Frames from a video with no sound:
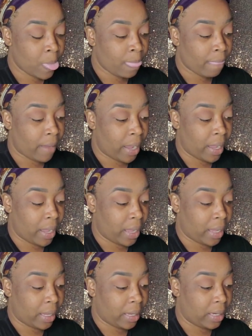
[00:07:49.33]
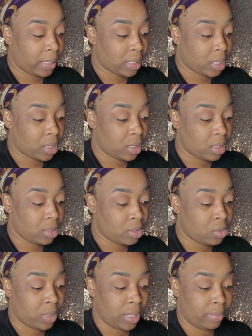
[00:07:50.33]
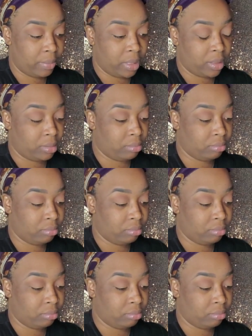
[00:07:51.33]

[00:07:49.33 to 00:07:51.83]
and you can't beat it.